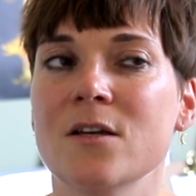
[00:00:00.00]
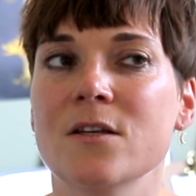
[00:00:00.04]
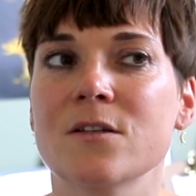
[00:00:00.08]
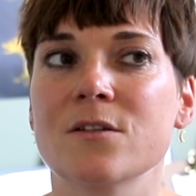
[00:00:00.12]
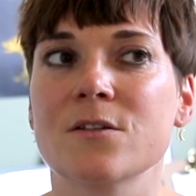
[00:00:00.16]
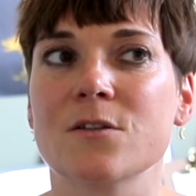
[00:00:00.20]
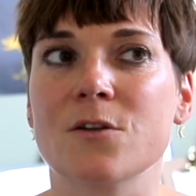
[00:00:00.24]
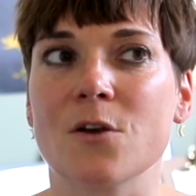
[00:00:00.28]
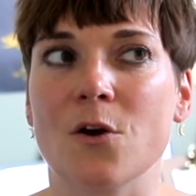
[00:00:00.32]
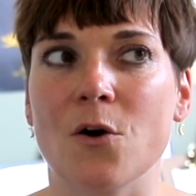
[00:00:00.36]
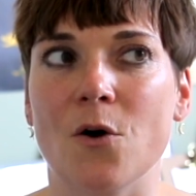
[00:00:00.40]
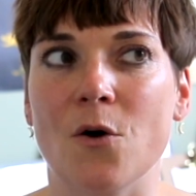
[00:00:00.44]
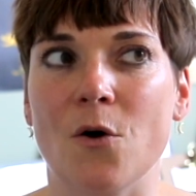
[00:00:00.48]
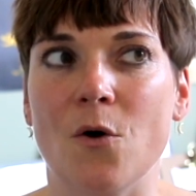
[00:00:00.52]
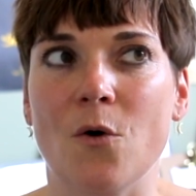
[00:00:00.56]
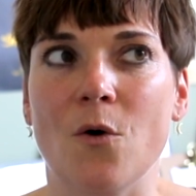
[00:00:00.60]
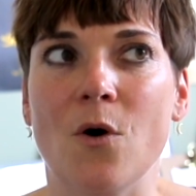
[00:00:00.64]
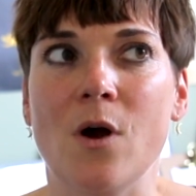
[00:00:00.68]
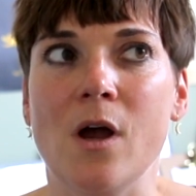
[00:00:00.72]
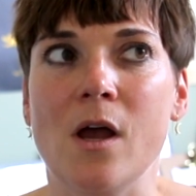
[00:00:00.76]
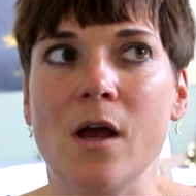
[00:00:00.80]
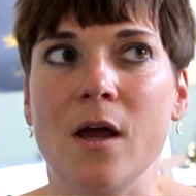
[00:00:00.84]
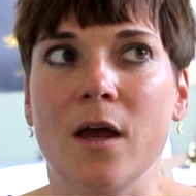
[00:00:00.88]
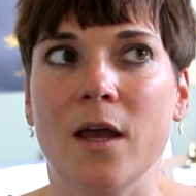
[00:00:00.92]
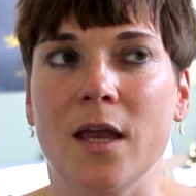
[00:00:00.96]
So
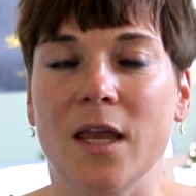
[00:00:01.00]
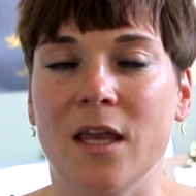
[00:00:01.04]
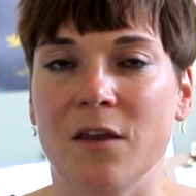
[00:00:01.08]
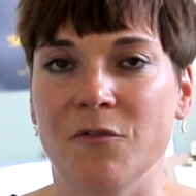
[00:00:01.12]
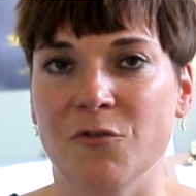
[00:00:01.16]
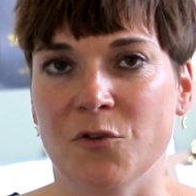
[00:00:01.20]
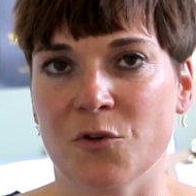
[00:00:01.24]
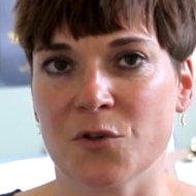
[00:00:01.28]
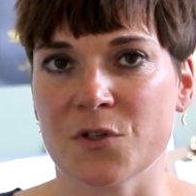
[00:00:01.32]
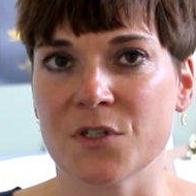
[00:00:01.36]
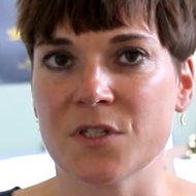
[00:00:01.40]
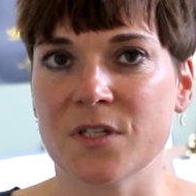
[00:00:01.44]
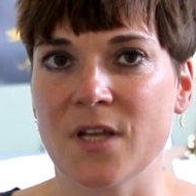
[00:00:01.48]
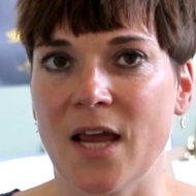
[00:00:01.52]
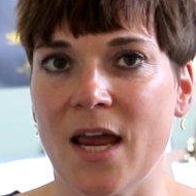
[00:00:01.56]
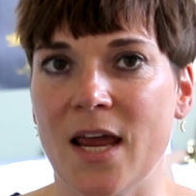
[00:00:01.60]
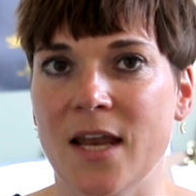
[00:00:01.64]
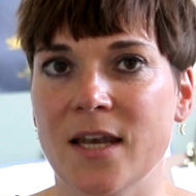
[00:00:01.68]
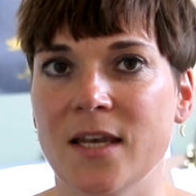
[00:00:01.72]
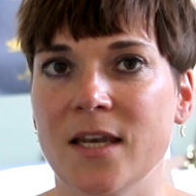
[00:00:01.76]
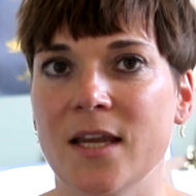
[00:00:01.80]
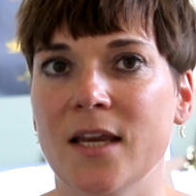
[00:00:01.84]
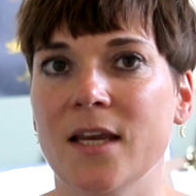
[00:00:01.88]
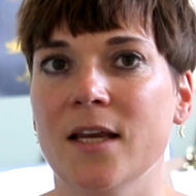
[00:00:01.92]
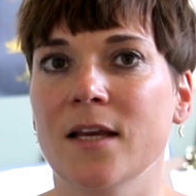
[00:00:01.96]
if you're
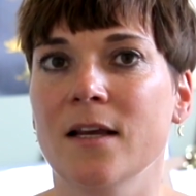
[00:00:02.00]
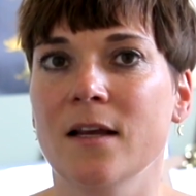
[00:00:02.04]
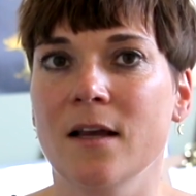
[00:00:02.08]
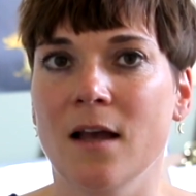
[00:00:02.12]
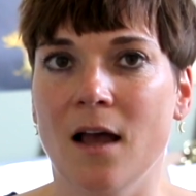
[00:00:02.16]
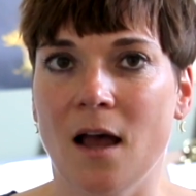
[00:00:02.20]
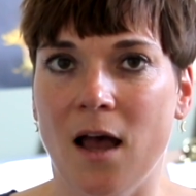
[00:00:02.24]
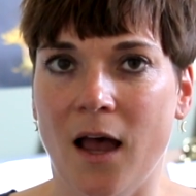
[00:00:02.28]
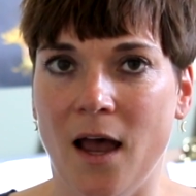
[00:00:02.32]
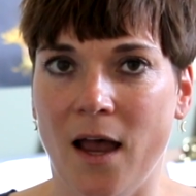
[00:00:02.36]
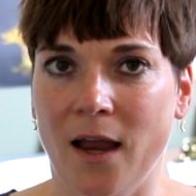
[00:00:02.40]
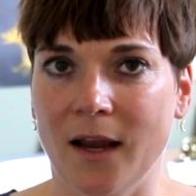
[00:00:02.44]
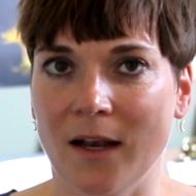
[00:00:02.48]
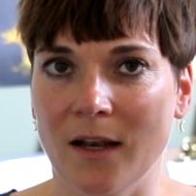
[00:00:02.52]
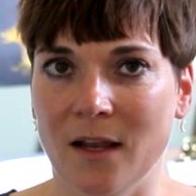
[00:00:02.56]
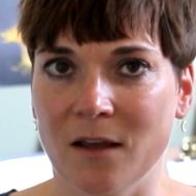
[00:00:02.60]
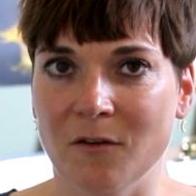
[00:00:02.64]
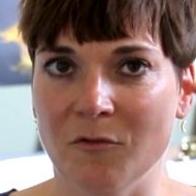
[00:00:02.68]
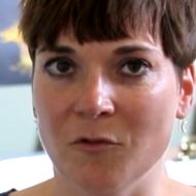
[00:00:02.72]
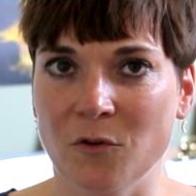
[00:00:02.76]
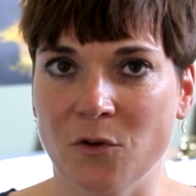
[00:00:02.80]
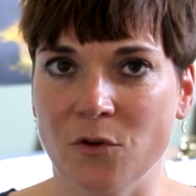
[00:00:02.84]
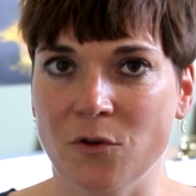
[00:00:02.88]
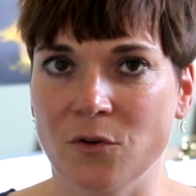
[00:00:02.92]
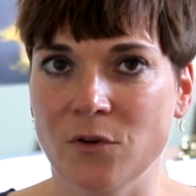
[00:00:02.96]
standing, eye
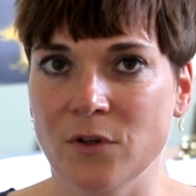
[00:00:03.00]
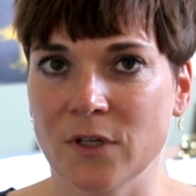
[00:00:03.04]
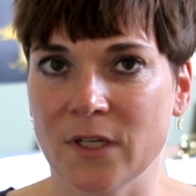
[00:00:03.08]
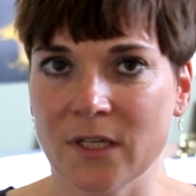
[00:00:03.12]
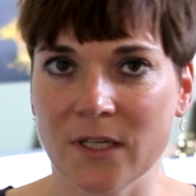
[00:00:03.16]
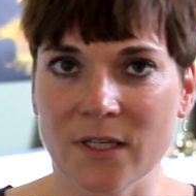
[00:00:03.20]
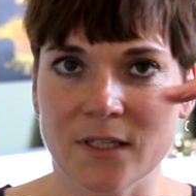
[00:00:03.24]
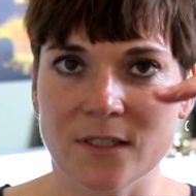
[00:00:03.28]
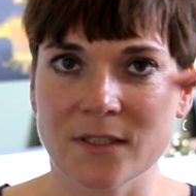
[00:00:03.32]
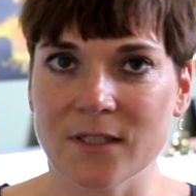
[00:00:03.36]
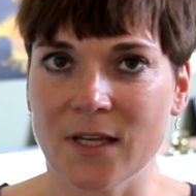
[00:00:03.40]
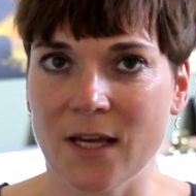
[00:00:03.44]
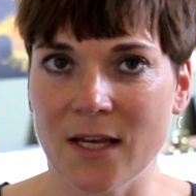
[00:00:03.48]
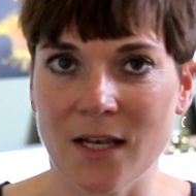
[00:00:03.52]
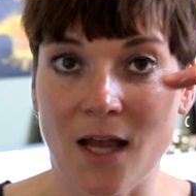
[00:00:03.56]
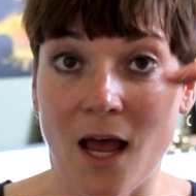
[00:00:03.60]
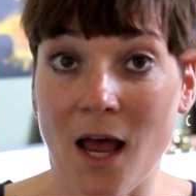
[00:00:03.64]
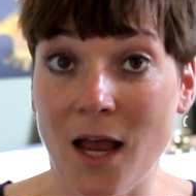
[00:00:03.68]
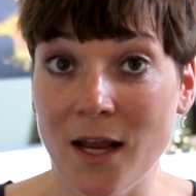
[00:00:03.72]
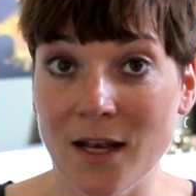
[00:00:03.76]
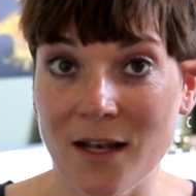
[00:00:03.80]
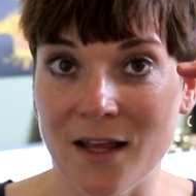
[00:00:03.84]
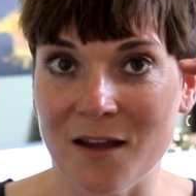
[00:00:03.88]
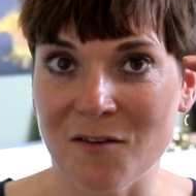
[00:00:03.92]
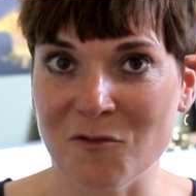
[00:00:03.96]
level is at
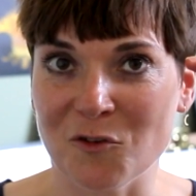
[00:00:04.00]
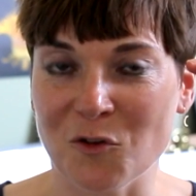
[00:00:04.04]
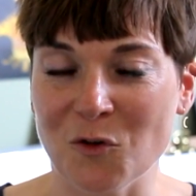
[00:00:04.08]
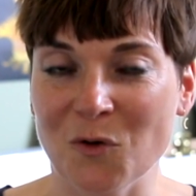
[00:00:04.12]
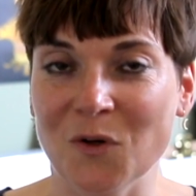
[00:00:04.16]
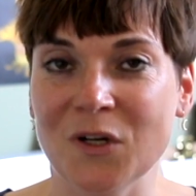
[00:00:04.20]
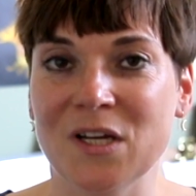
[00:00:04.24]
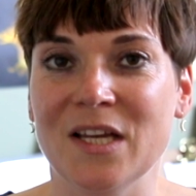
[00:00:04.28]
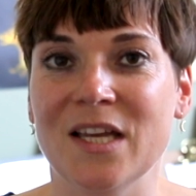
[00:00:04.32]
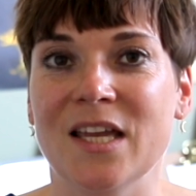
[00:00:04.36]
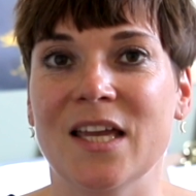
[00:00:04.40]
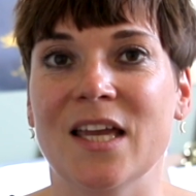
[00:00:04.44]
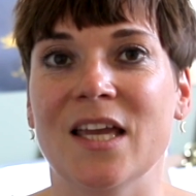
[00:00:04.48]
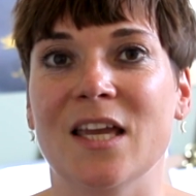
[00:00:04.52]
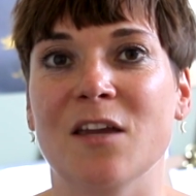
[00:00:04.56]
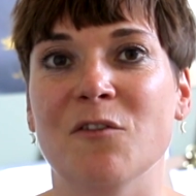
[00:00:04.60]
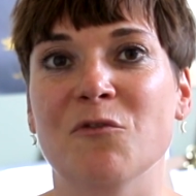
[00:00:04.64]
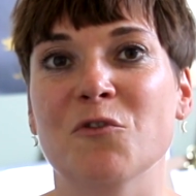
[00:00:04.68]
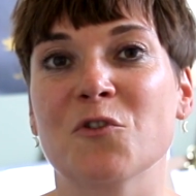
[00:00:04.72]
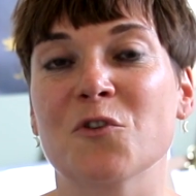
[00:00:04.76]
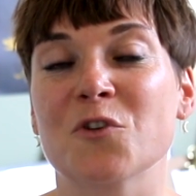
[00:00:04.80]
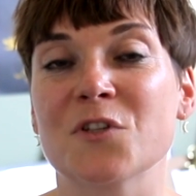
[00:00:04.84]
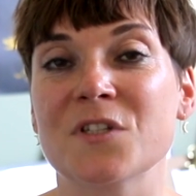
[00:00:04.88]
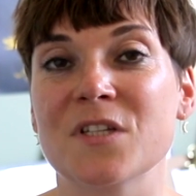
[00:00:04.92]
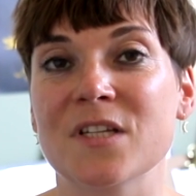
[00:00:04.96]
eye level.
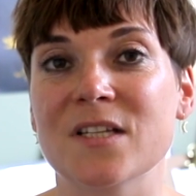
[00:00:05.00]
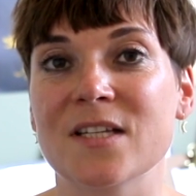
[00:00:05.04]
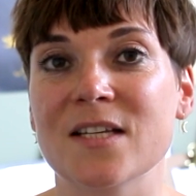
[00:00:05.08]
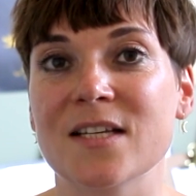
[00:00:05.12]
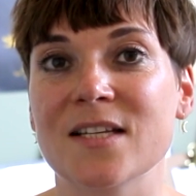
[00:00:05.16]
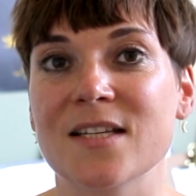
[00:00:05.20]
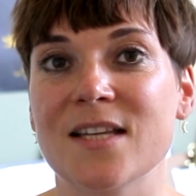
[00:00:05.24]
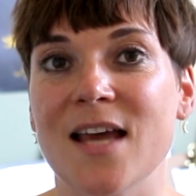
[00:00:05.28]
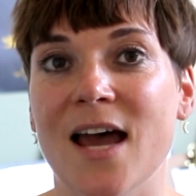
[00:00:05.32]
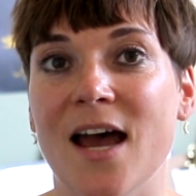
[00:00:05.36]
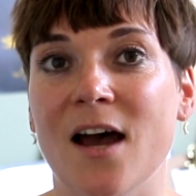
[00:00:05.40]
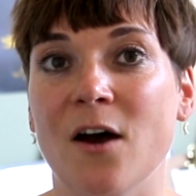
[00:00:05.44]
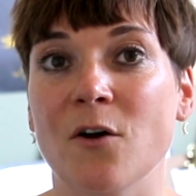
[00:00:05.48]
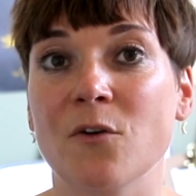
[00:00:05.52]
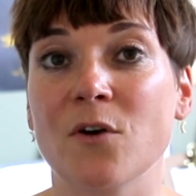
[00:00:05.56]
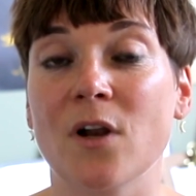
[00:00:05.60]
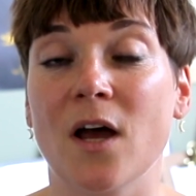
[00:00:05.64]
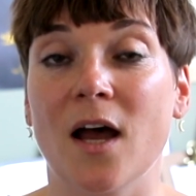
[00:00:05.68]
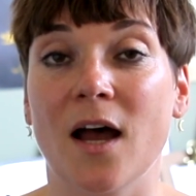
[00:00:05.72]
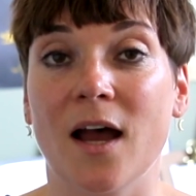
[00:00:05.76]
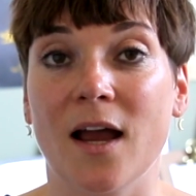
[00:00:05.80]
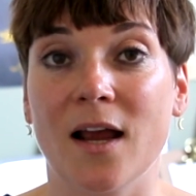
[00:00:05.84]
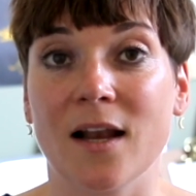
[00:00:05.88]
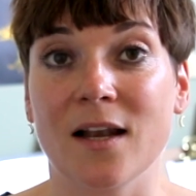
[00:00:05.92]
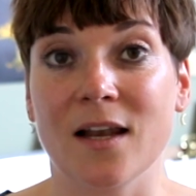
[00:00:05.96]
If you're sitting
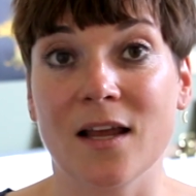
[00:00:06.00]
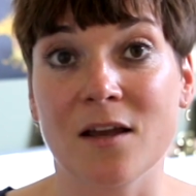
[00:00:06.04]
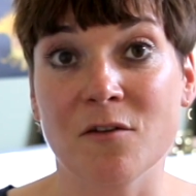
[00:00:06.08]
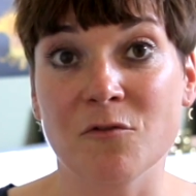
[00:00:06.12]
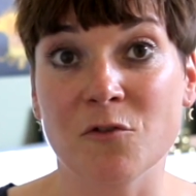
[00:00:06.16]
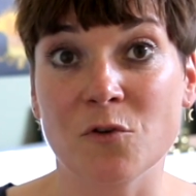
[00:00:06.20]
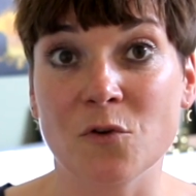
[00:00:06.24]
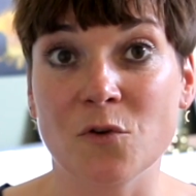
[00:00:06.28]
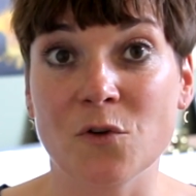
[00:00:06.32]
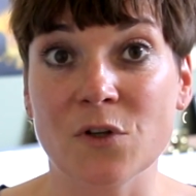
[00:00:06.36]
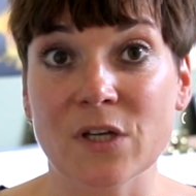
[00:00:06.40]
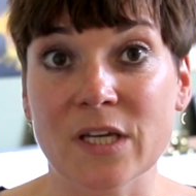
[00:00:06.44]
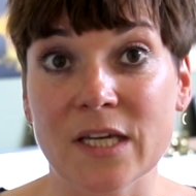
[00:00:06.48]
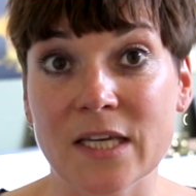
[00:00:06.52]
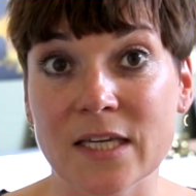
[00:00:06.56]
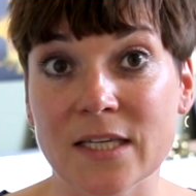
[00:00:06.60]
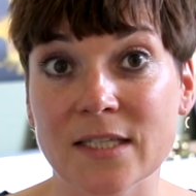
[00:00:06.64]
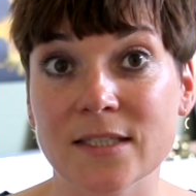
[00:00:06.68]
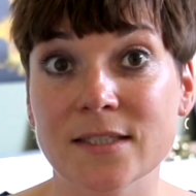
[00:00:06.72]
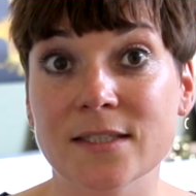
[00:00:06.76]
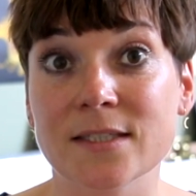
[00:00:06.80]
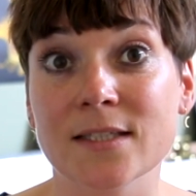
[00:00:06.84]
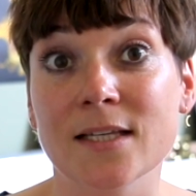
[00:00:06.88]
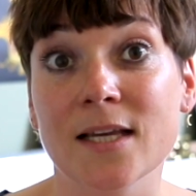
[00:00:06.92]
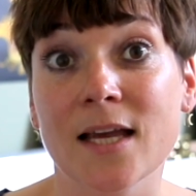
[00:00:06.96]
down, eye level
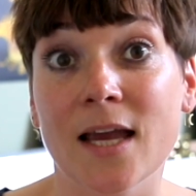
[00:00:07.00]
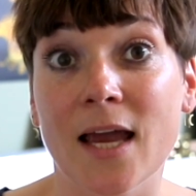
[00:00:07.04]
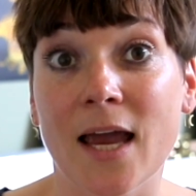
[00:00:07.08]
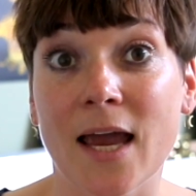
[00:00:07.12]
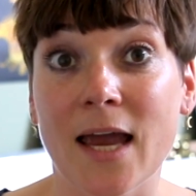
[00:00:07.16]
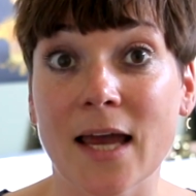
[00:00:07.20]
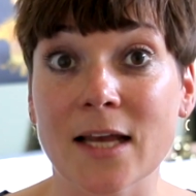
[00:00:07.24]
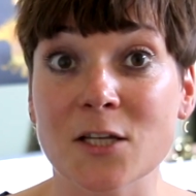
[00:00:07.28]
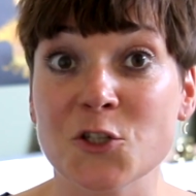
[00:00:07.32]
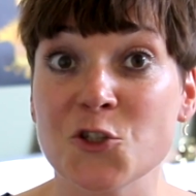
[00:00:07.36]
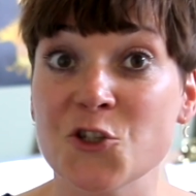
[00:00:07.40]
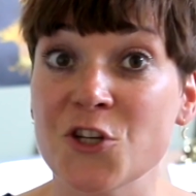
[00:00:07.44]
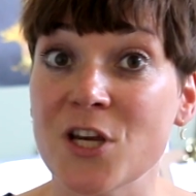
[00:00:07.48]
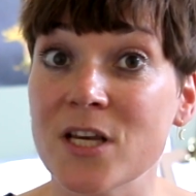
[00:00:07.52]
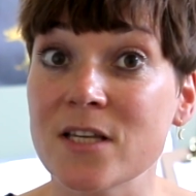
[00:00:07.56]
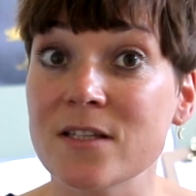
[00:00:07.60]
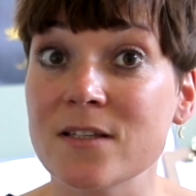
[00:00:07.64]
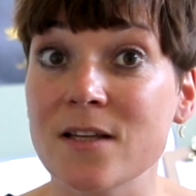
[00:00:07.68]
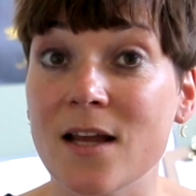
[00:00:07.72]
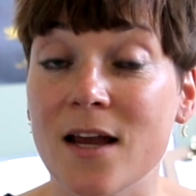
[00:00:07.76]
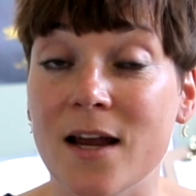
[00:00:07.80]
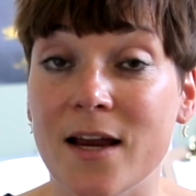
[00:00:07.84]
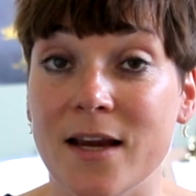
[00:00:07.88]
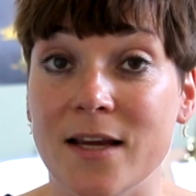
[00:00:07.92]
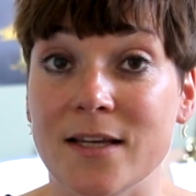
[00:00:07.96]
is at
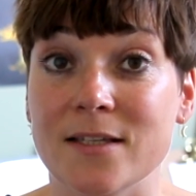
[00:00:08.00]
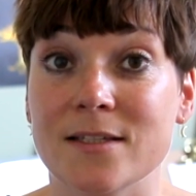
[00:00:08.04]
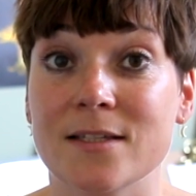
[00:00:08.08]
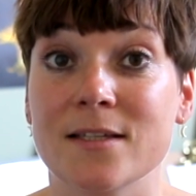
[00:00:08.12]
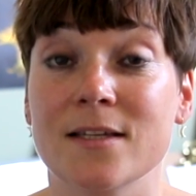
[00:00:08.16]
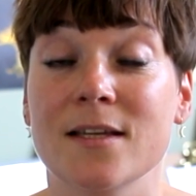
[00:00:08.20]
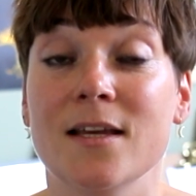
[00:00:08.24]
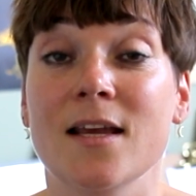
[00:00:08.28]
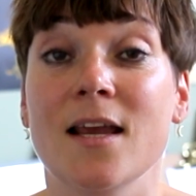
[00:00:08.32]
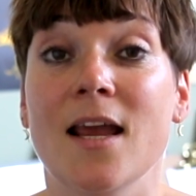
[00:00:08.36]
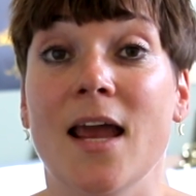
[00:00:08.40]
chest height.